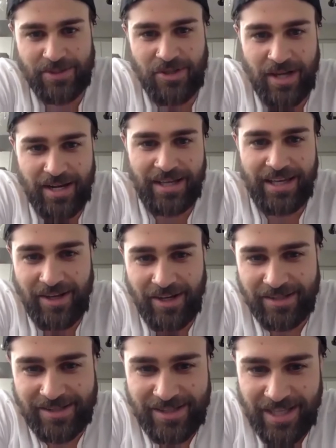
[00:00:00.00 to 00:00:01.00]
trying to get
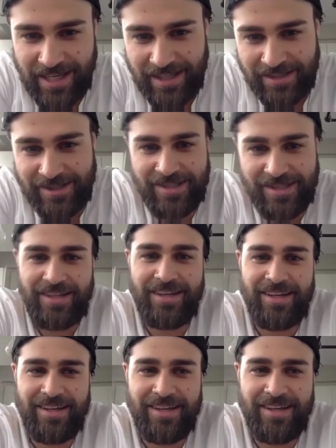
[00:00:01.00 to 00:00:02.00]
on stage.
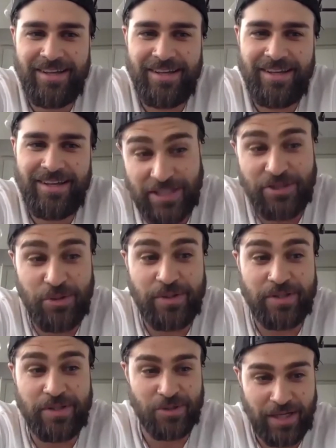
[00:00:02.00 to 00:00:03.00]
When I was like
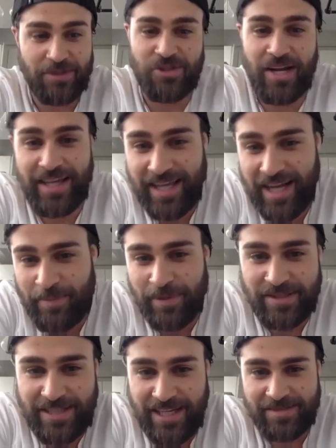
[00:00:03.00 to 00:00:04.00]
2 years old, I was trying to get
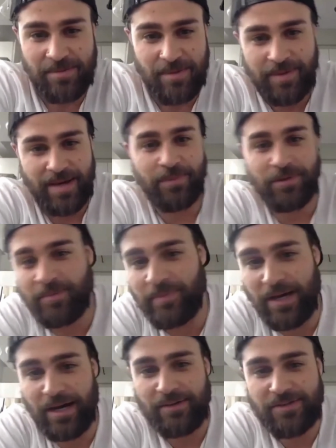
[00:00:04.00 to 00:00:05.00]
up on stage, and mom kept pulling
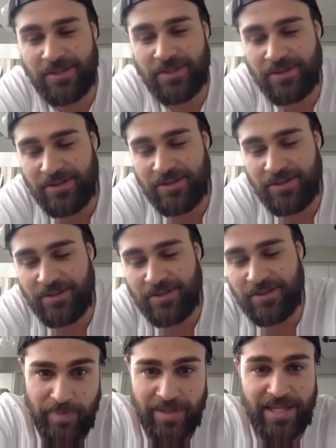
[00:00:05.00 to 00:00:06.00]
me off. So the next
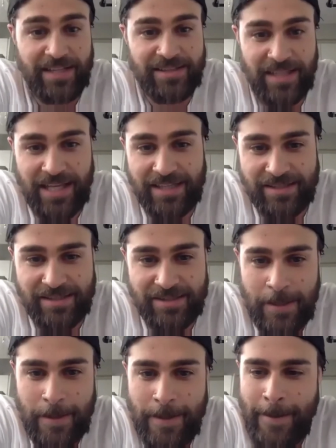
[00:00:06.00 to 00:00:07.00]
year, she put me in dance
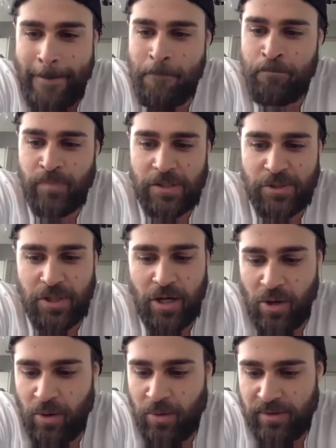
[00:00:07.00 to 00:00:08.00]
classes.
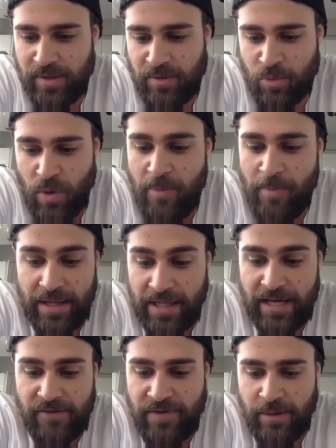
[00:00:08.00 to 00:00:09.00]
So throughout my
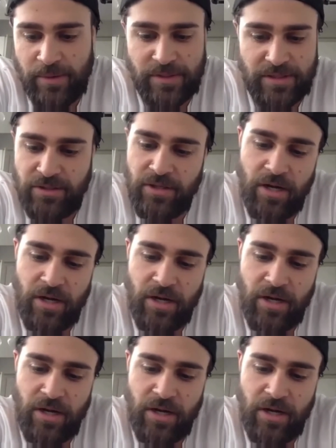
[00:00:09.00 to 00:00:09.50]
life, I was,